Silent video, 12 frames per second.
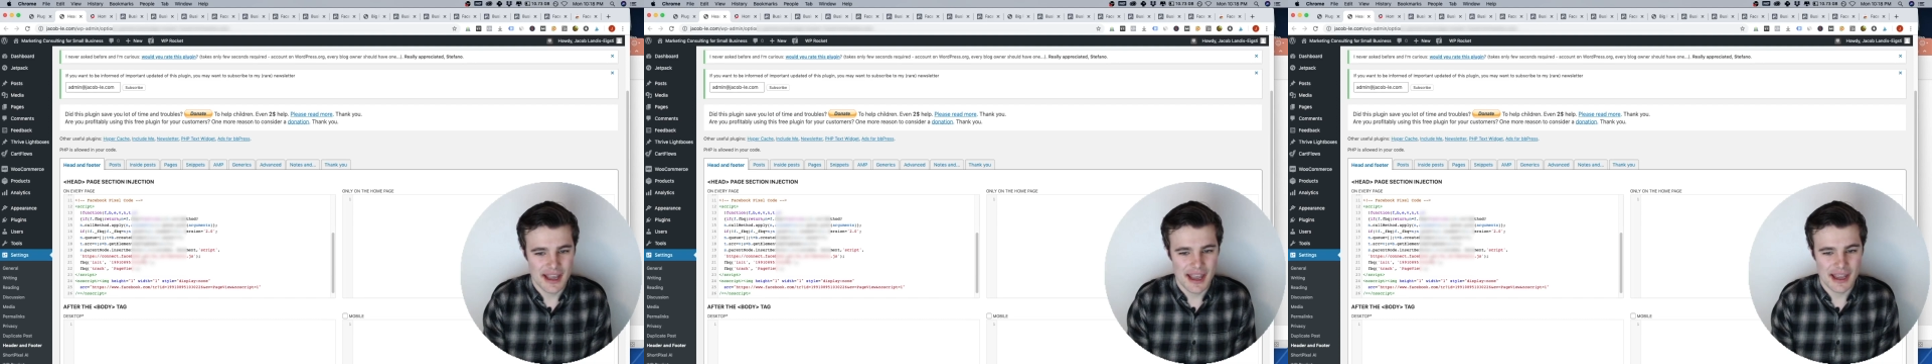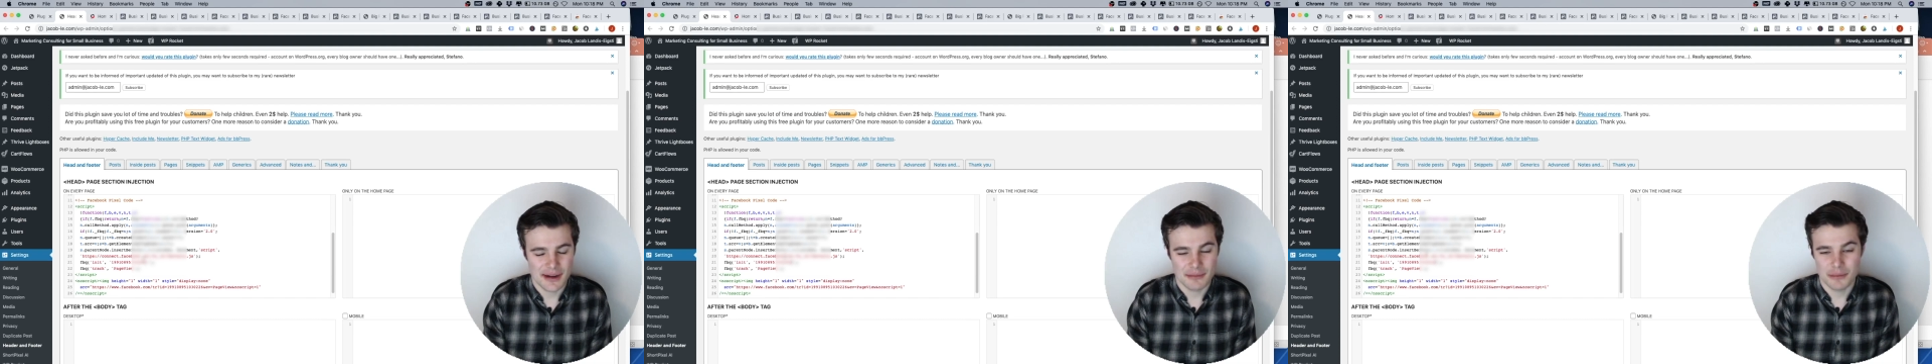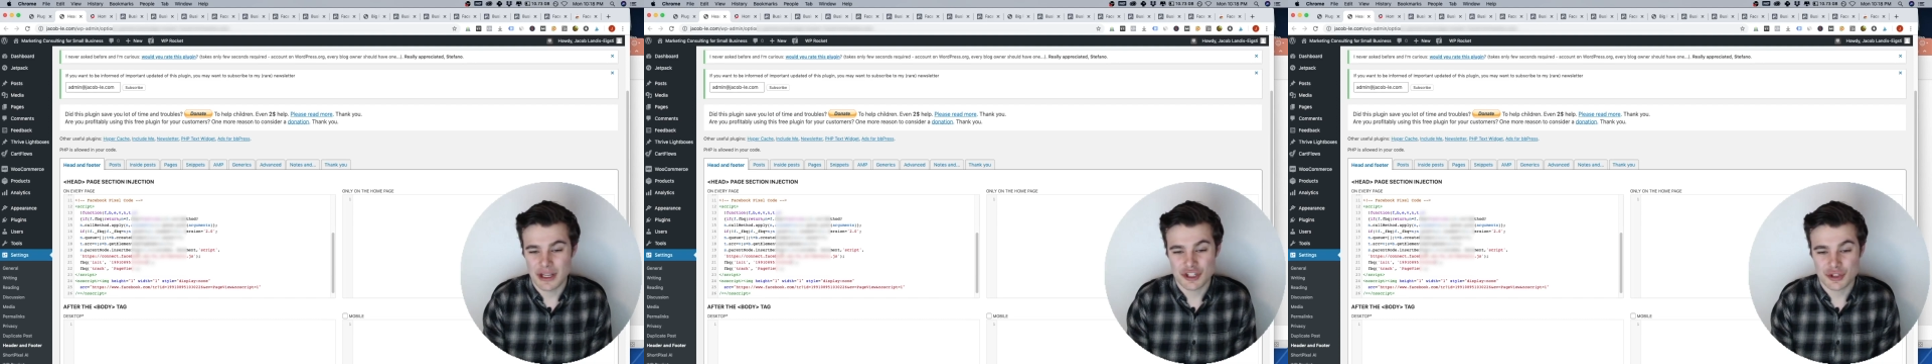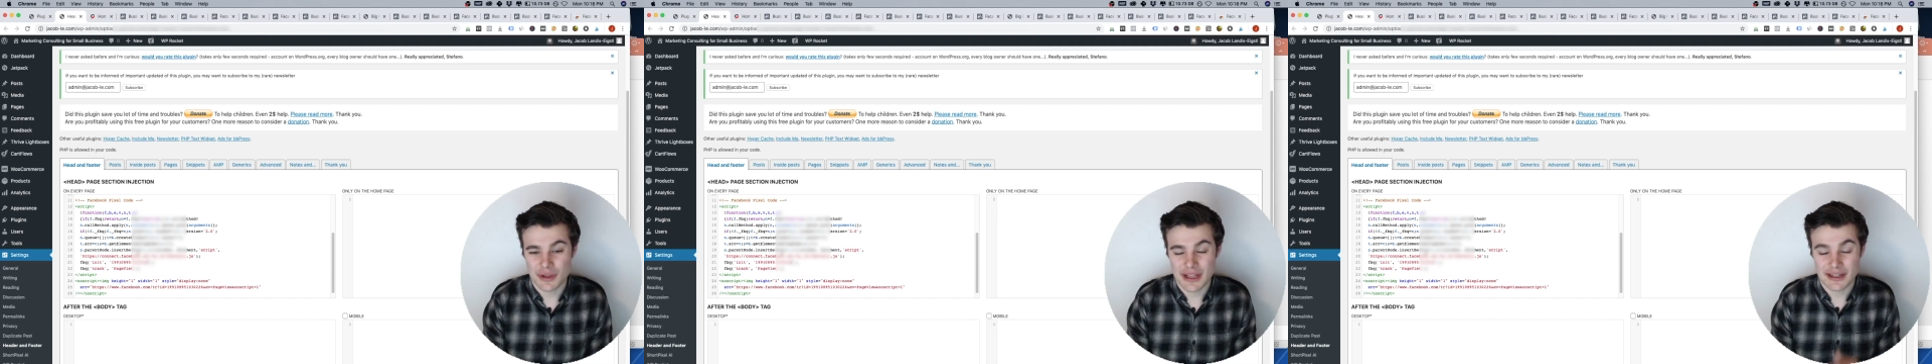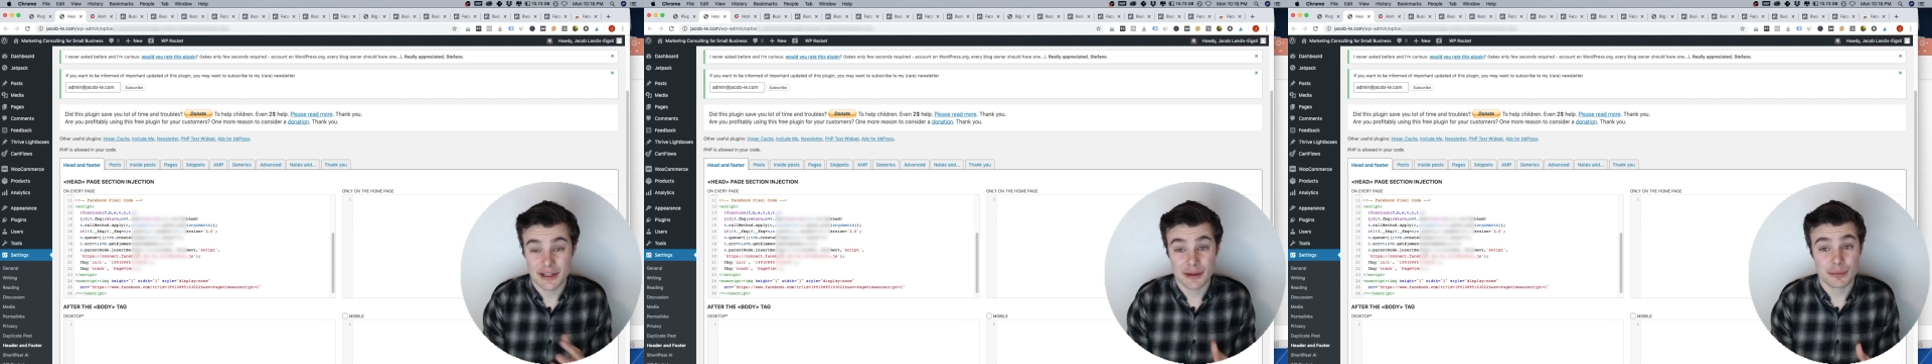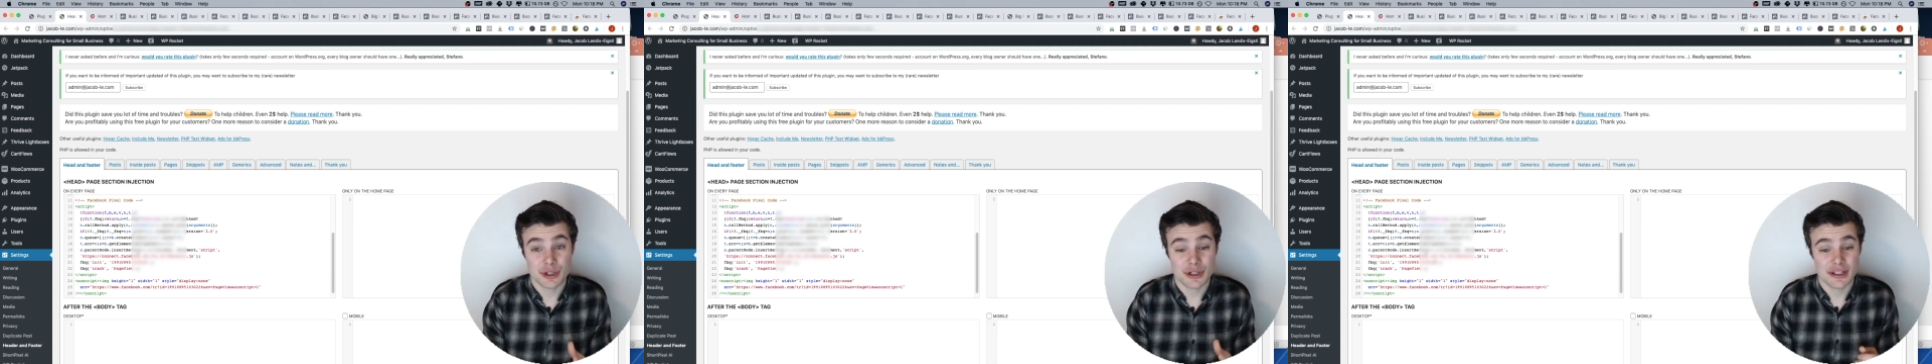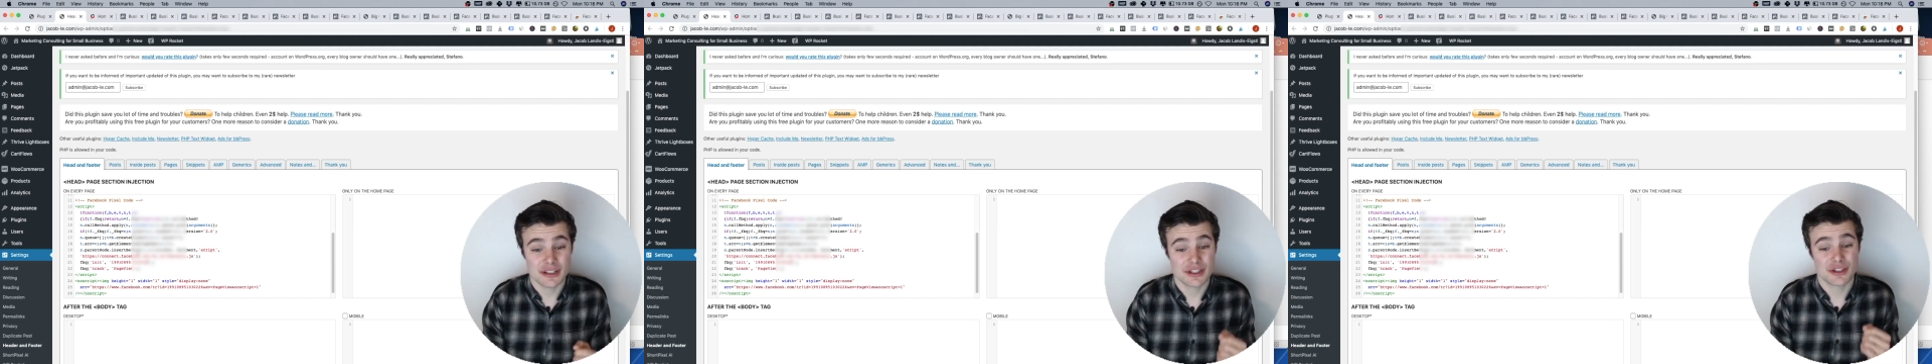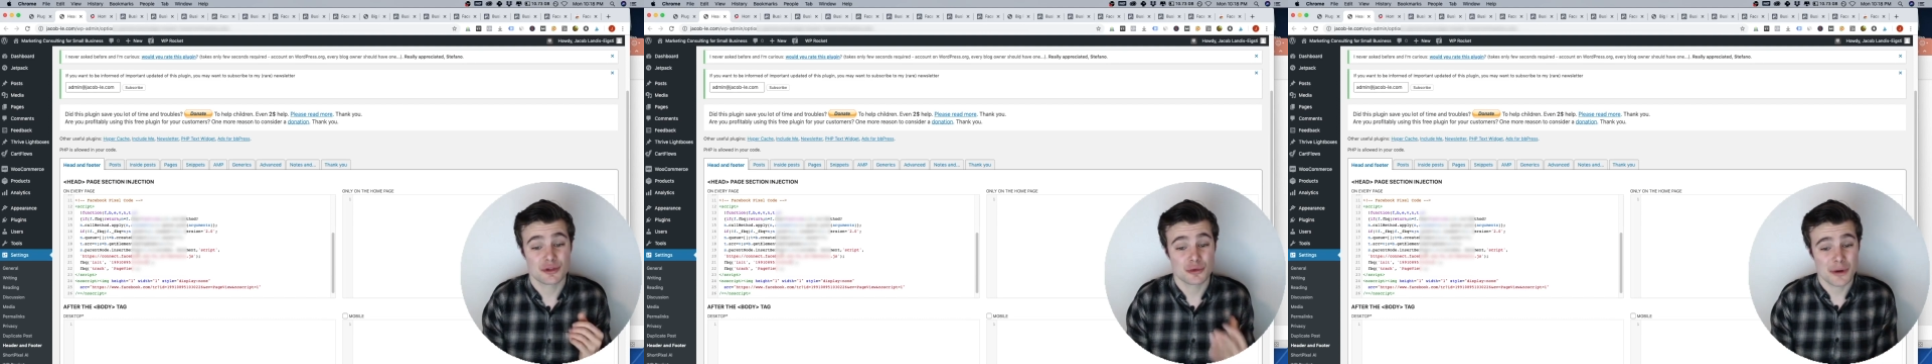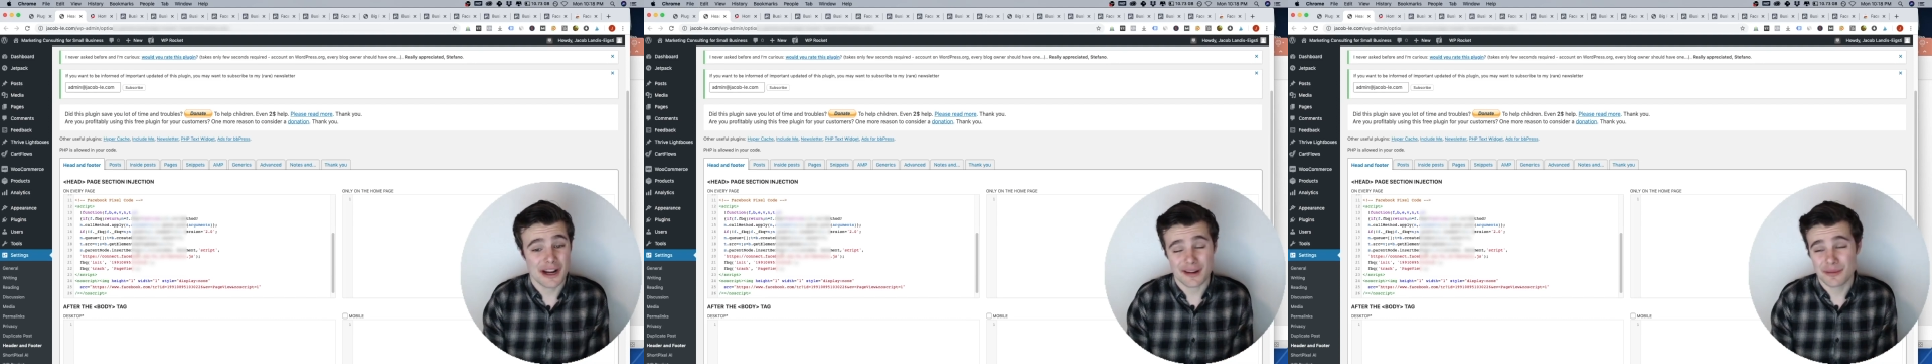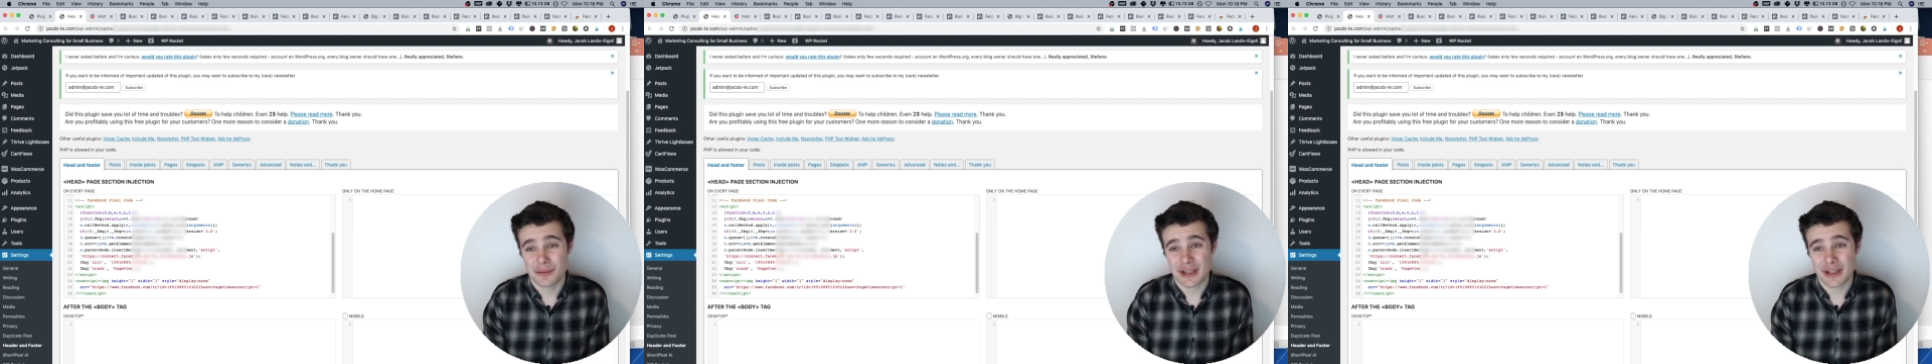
and make sure that number is correct,